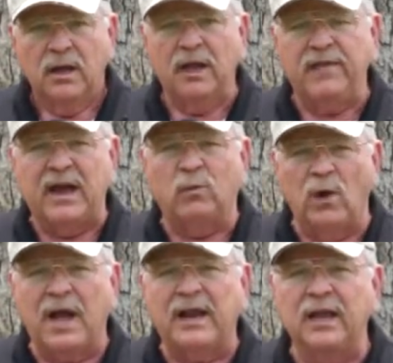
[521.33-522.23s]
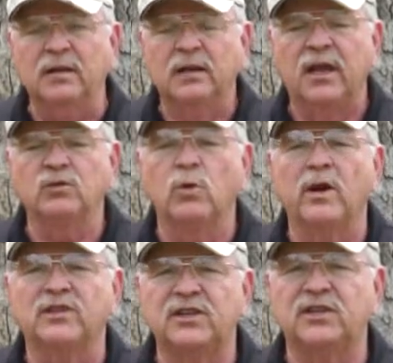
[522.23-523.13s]
And that rotting is
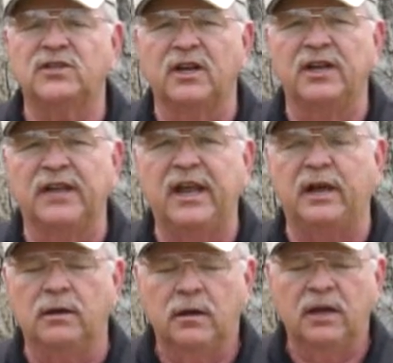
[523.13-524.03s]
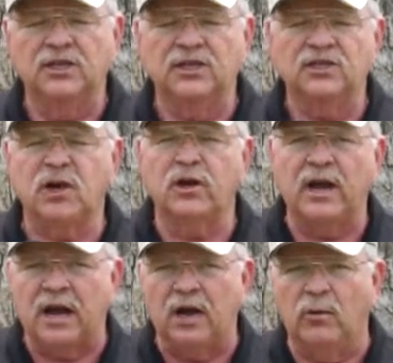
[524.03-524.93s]
what essentially did is it
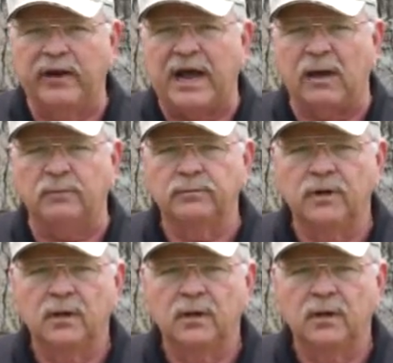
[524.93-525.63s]
started to hollow it out.